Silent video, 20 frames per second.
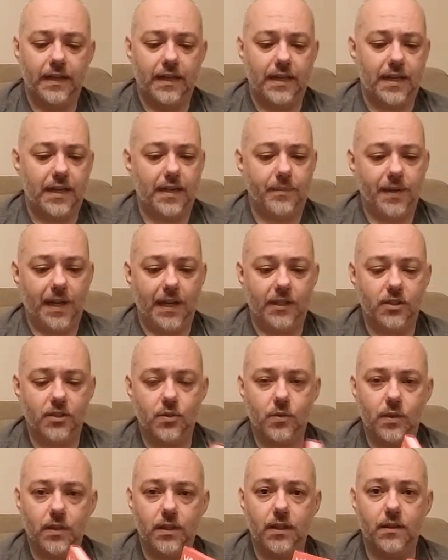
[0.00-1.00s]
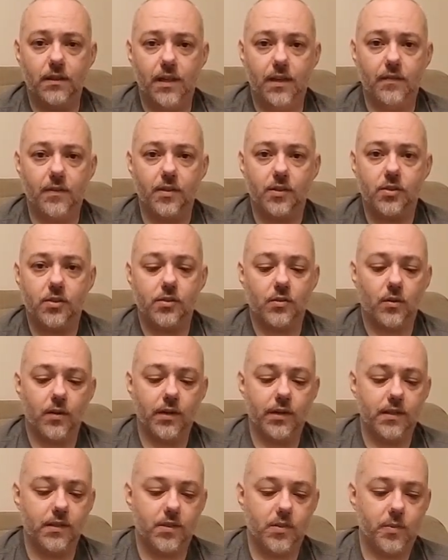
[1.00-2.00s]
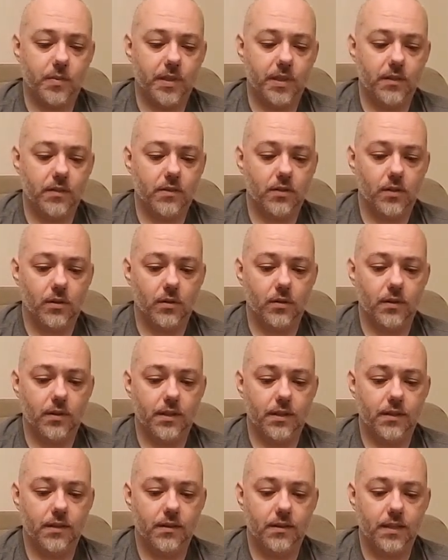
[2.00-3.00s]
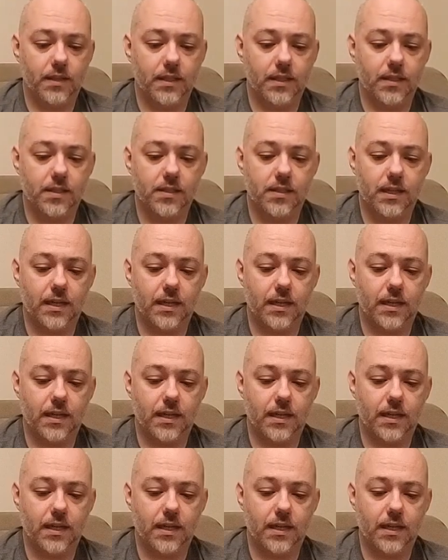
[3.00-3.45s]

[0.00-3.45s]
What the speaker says: I just really love the story that's being told in this.